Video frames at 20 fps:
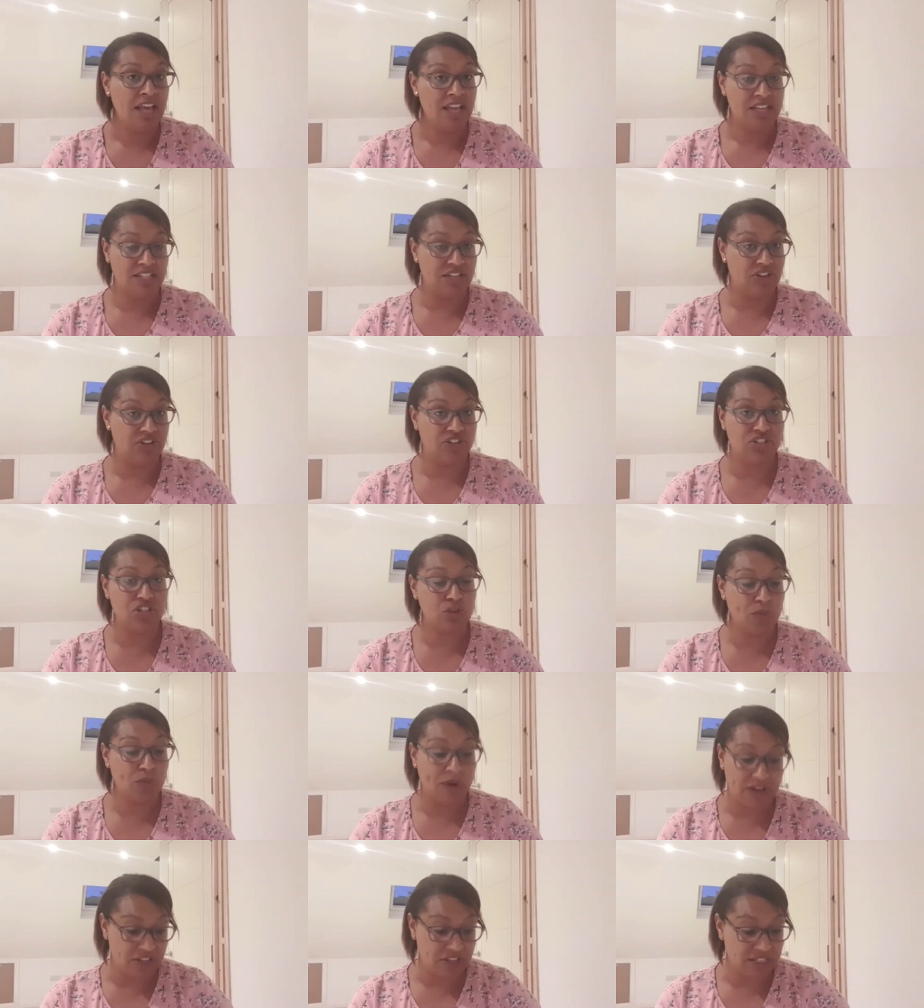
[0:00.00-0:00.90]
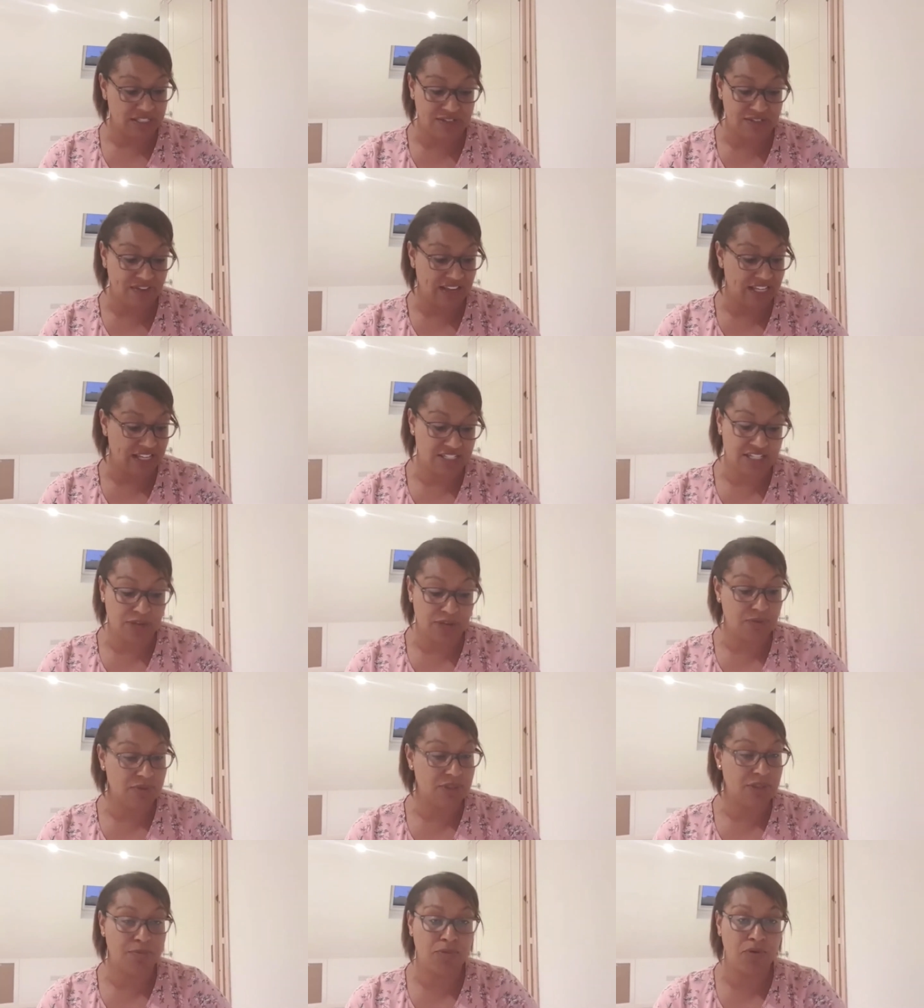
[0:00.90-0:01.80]
So it's just one of those things. So
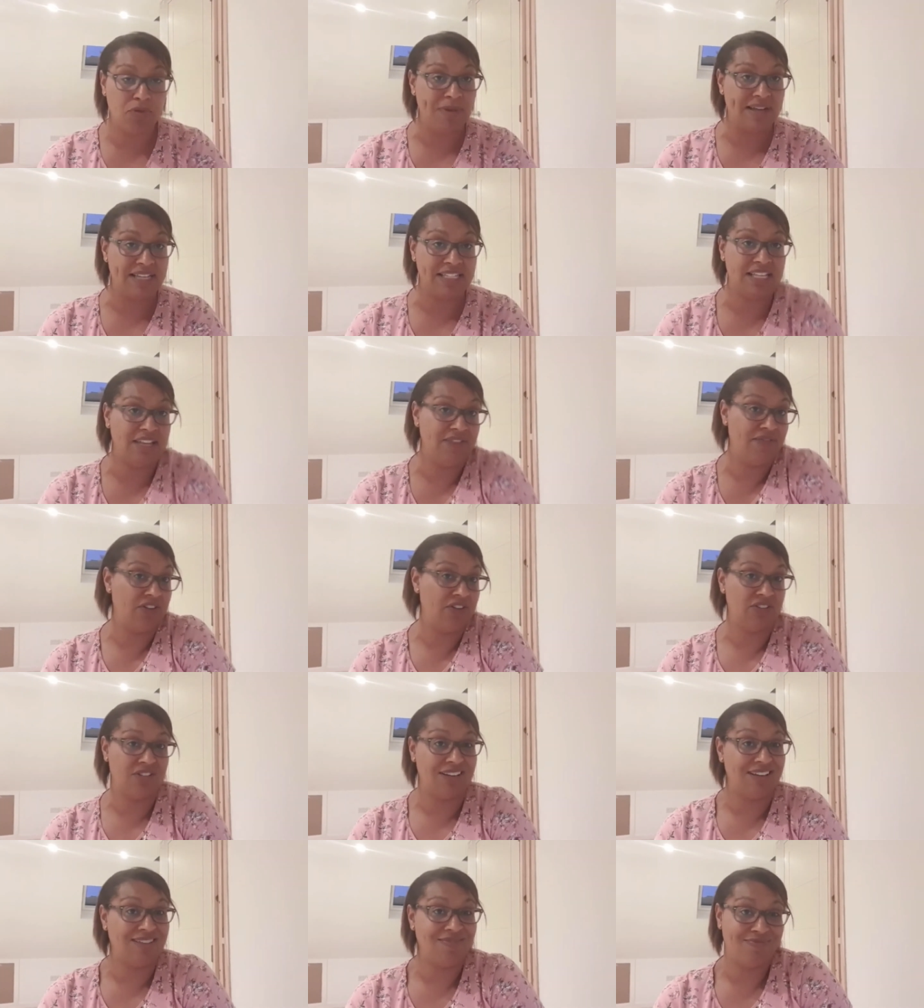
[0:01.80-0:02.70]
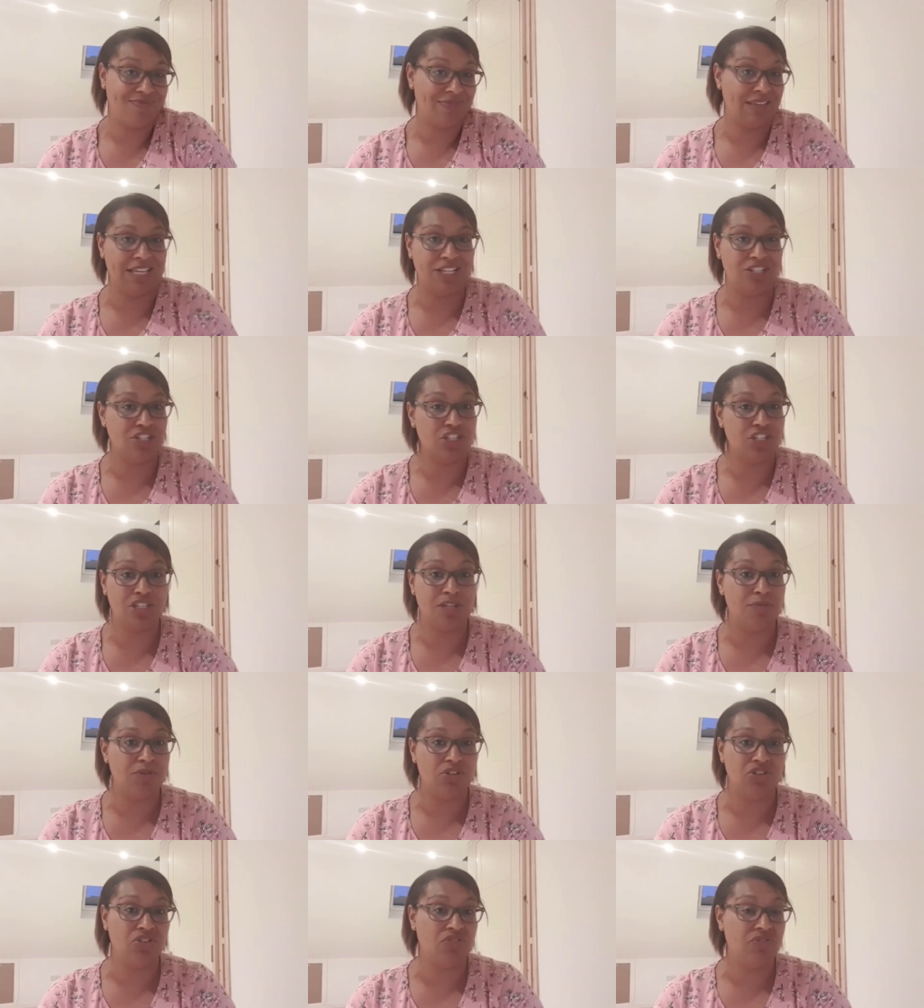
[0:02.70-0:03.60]
with the Bull Mastiff, I was like, it's just a
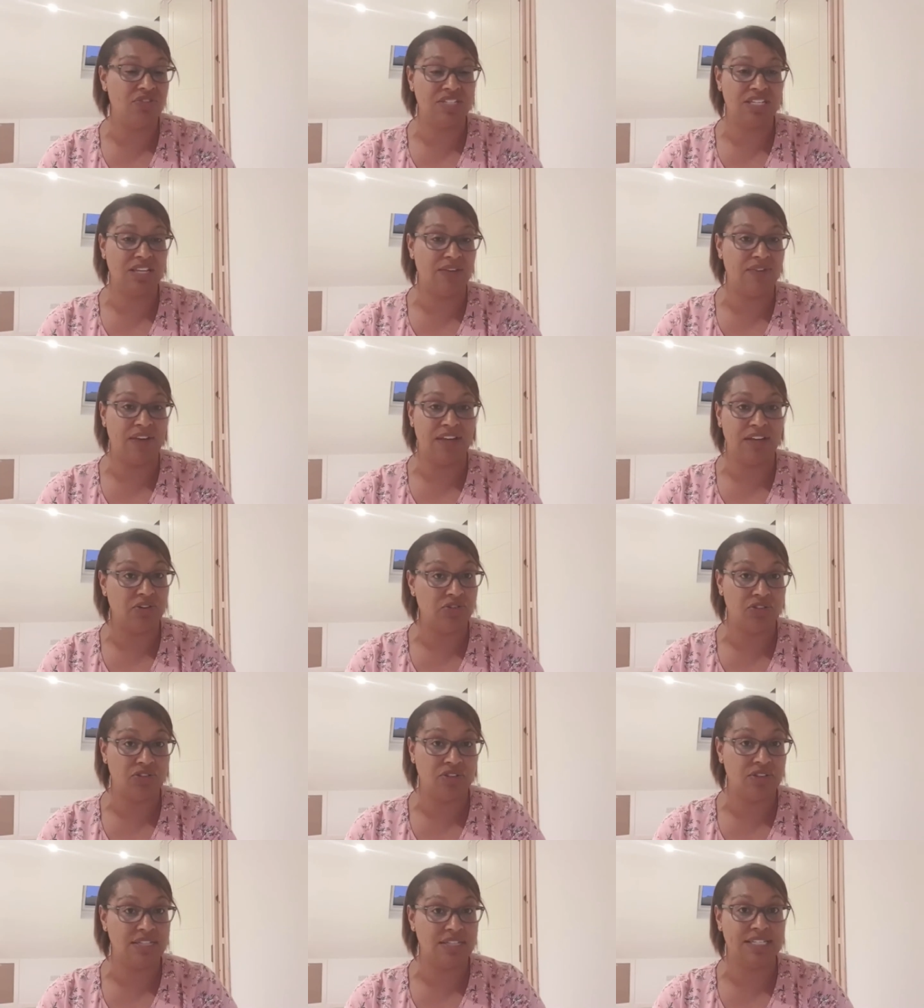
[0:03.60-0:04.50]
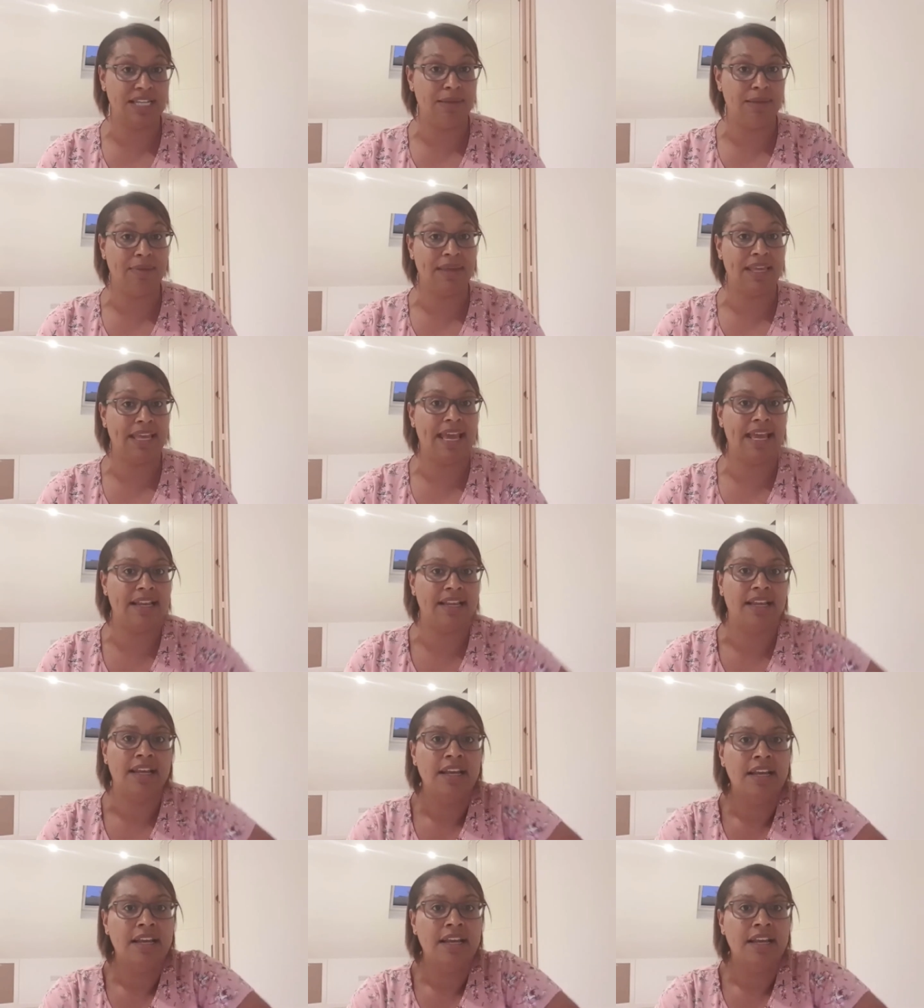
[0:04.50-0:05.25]
maturity thing, I'll do the same again.